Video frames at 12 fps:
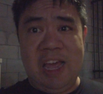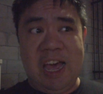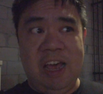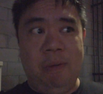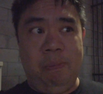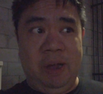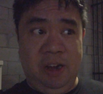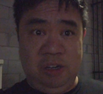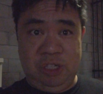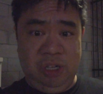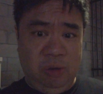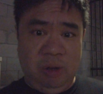had a bite or
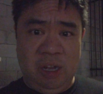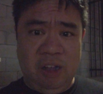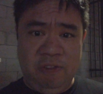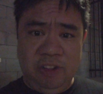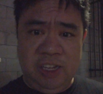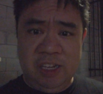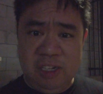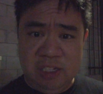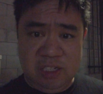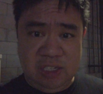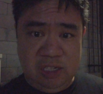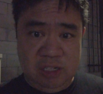two of
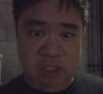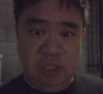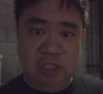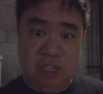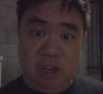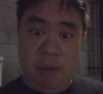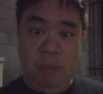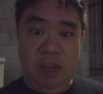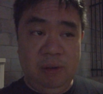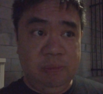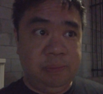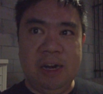Lynn's
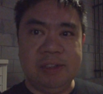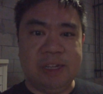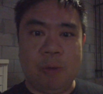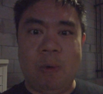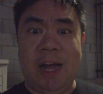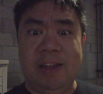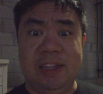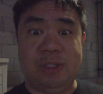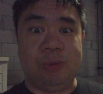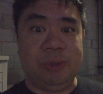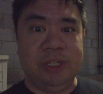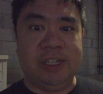tsukemen, and I was like, wow,
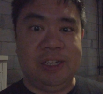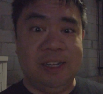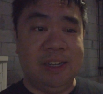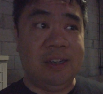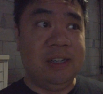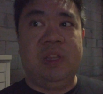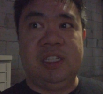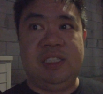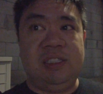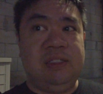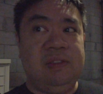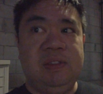that's really good. The
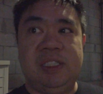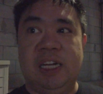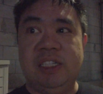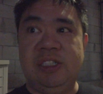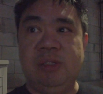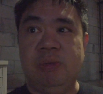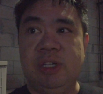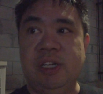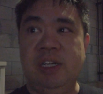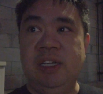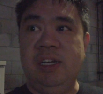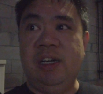sizes were
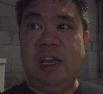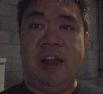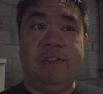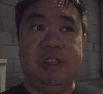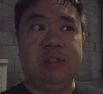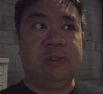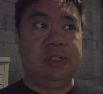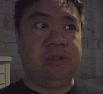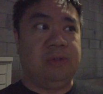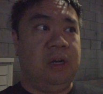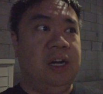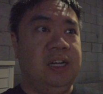good, everything was
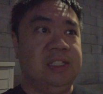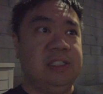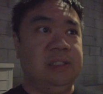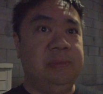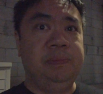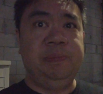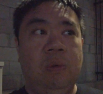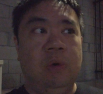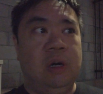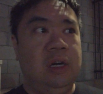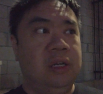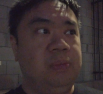awesome.
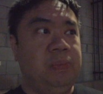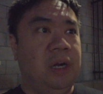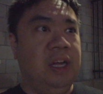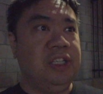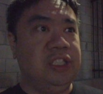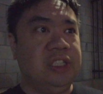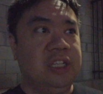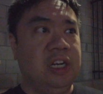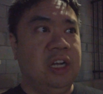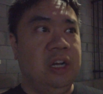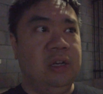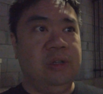We're probably just gonna
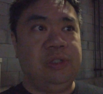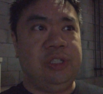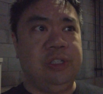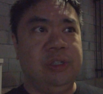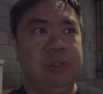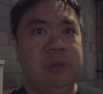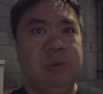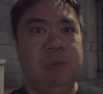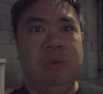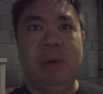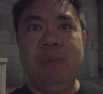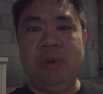go to
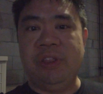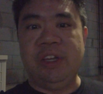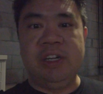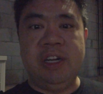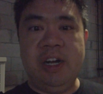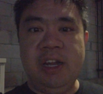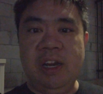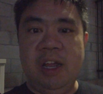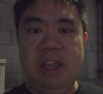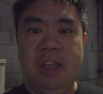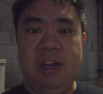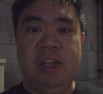one more thing tonight,
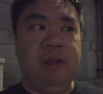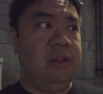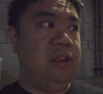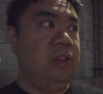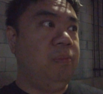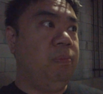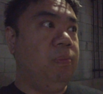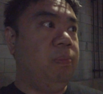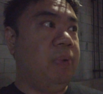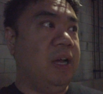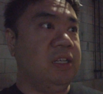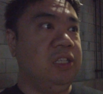and then hit
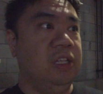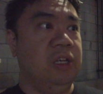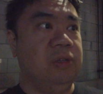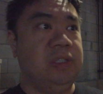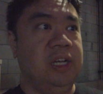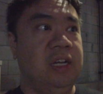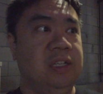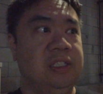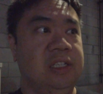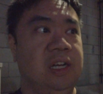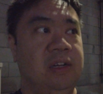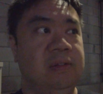back to the hotel,
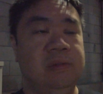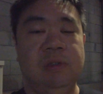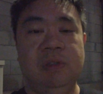so,